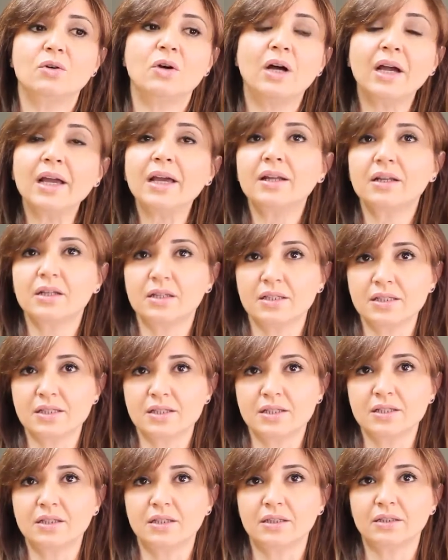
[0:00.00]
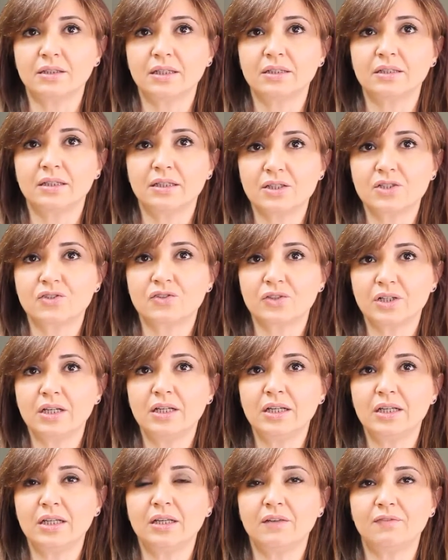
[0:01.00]
So I had a concern that it's
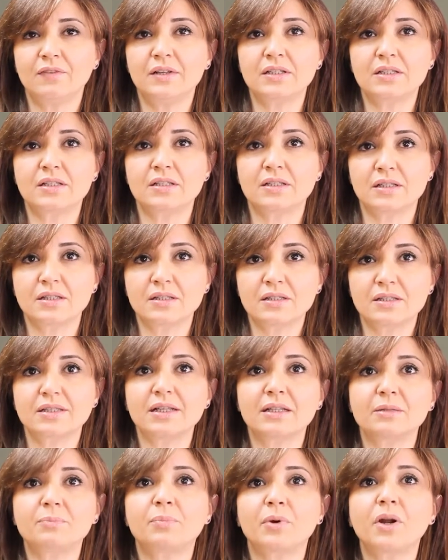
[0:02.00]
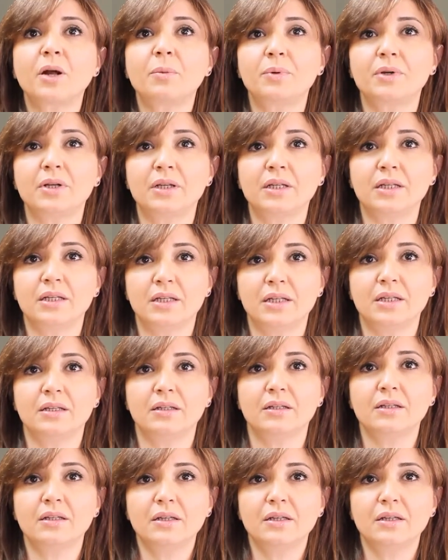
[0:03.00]
really, if it's set properly,